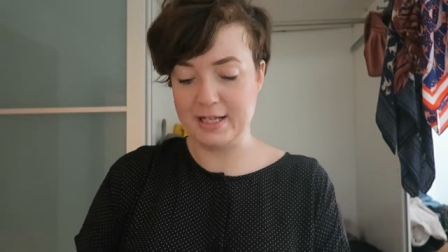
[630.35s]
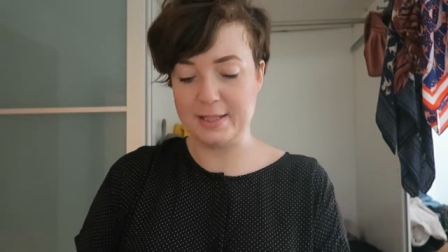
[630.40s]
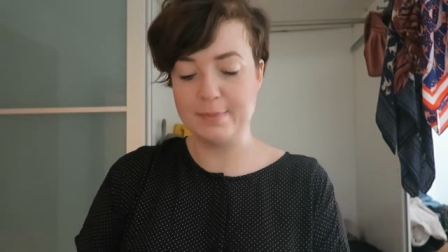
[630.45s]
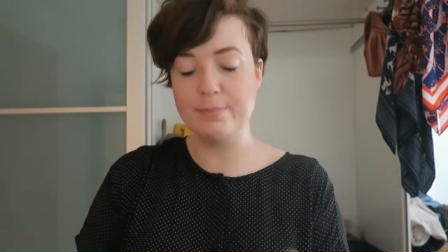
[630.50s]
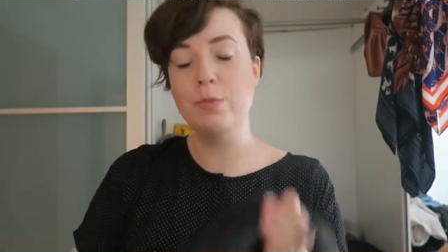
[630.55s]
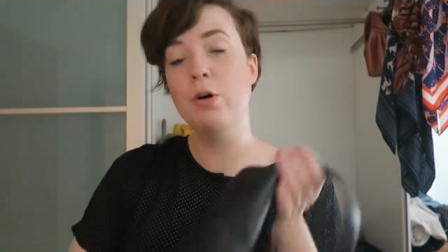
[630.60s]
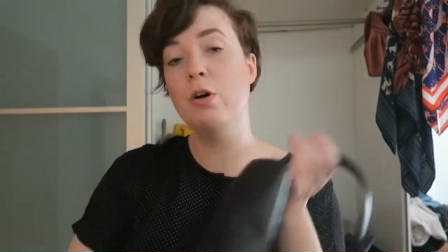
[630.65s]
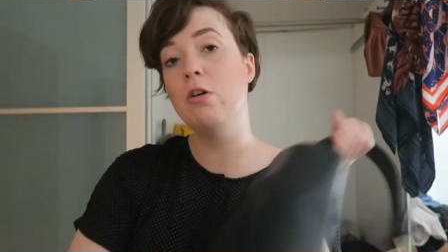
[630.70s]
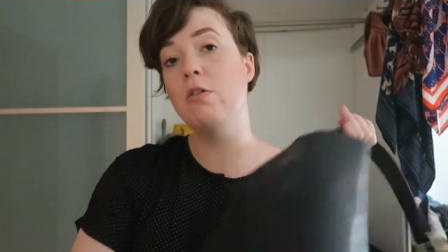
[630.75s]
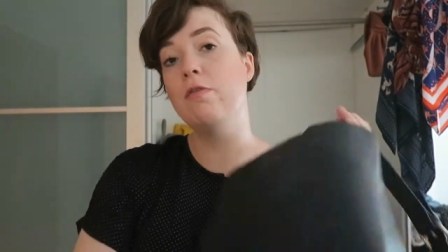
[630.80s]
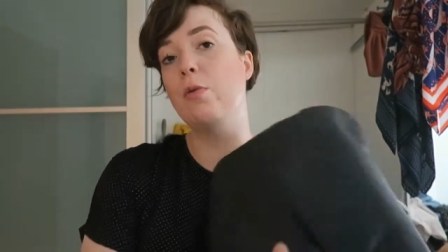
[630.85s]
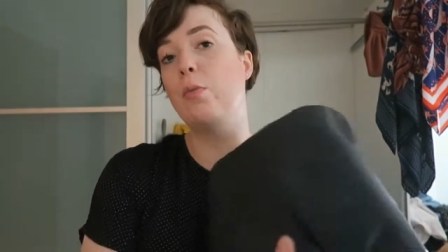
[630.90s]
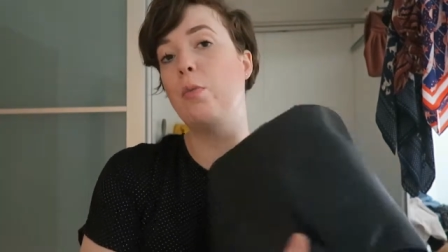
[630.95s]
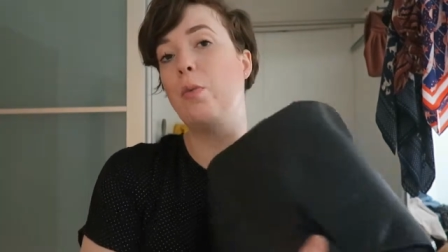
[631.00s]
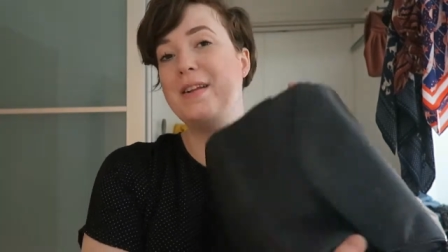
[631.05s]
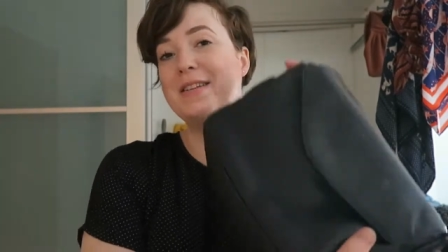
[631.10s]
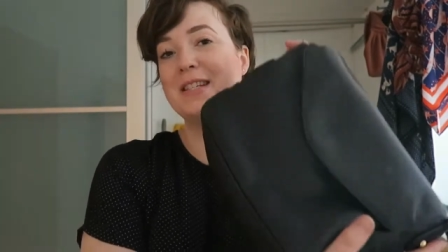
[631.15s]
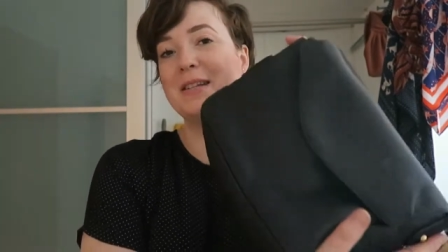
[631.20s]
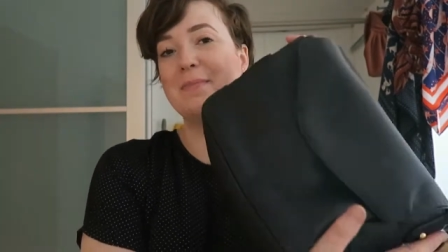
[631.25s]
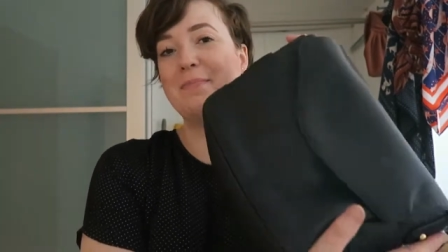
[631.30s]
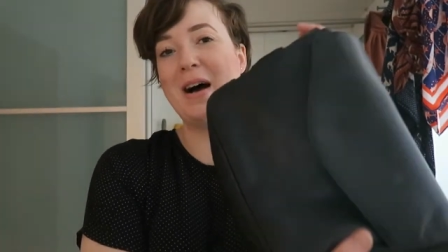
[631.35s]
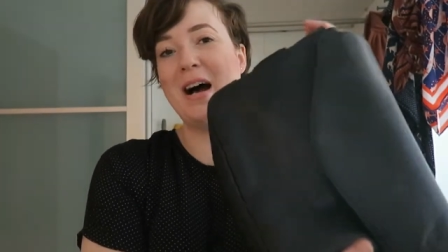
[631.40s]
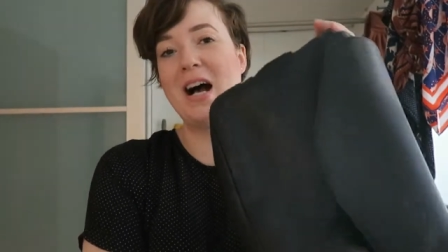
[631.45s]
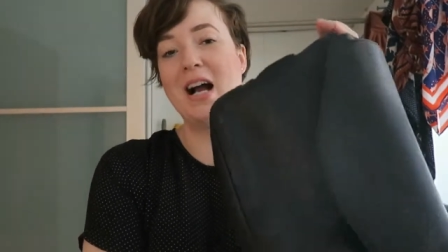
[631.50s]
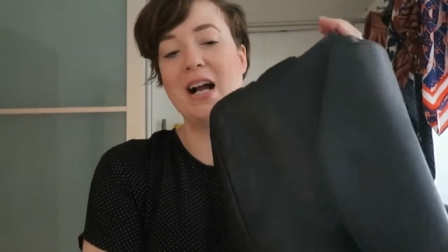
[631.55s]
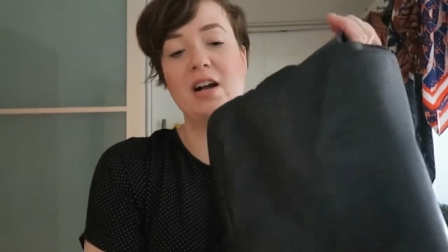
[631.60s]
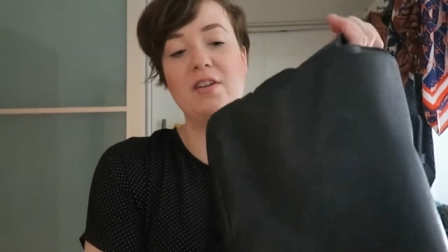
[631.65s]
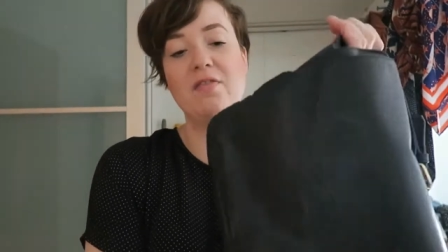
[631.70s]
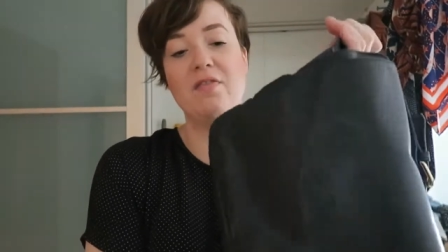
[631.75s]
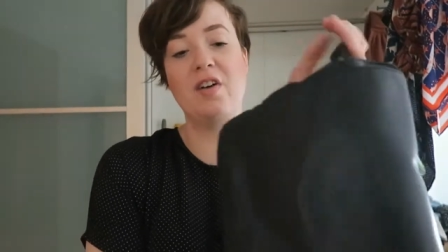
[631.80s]
It's more of a winter
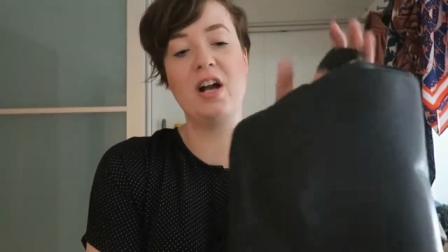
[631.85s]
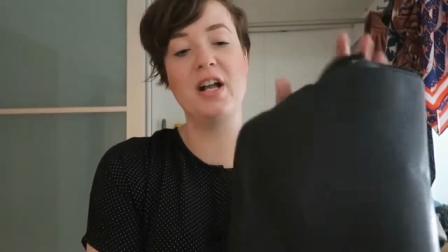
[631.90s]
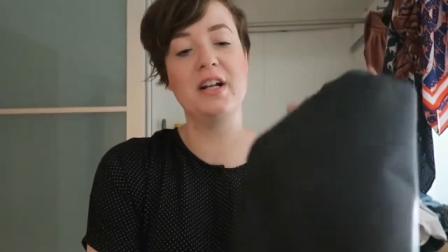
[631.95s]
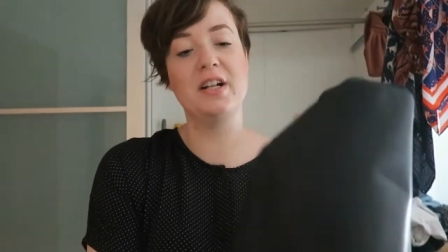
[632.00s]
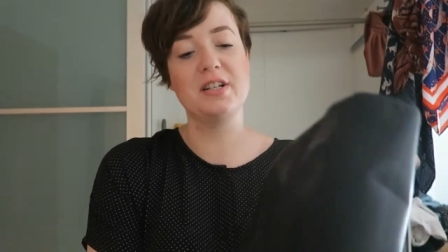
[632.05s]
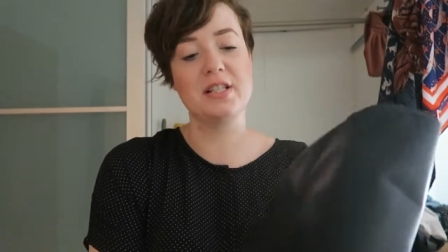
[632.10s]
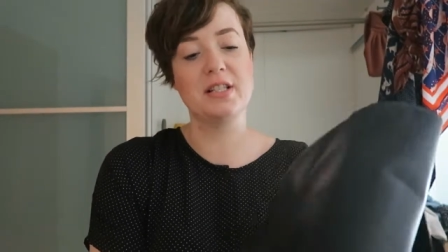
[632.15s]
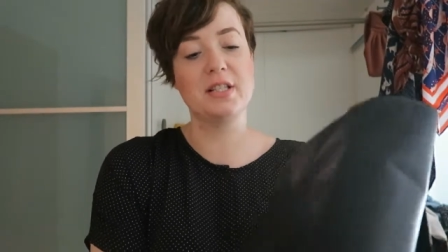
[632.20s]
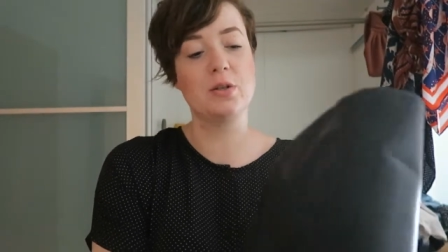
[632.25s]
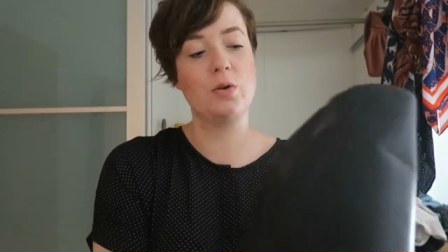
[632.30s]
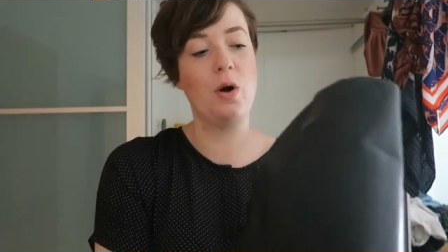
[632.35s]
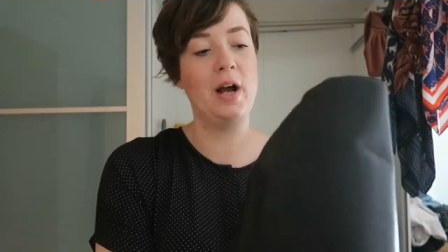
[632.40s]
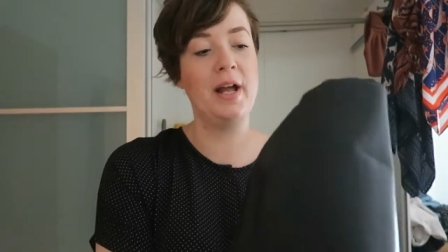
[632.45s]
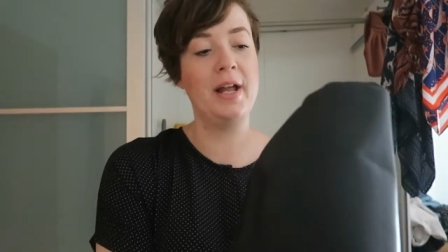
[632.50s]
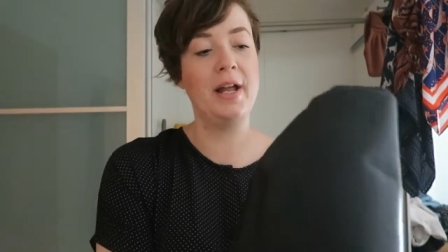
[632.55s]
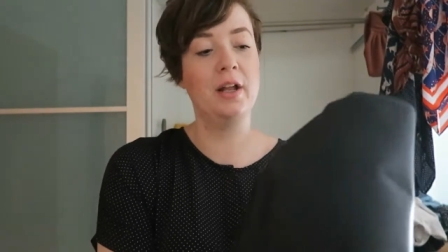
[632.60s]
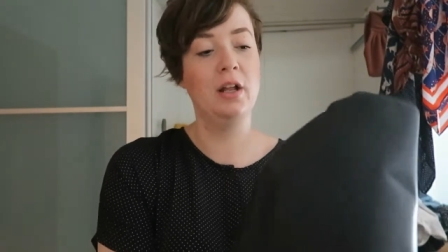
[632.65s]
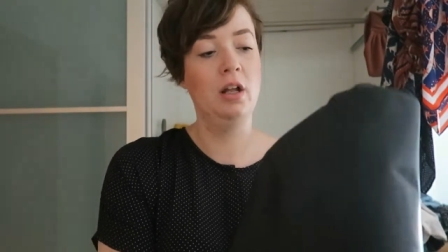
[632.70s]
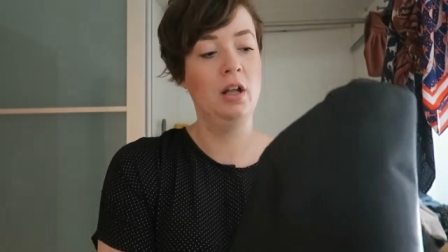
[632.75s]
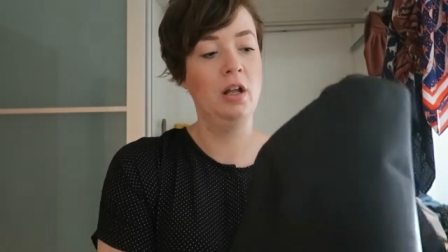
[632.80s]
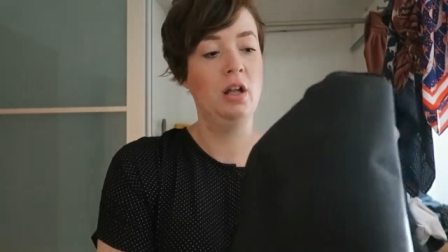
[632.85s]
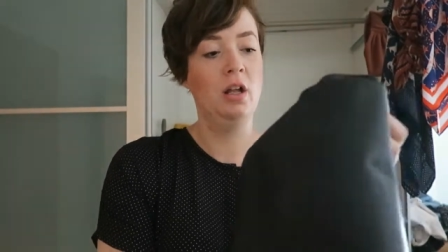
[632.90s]
bag, I find, because it's quite,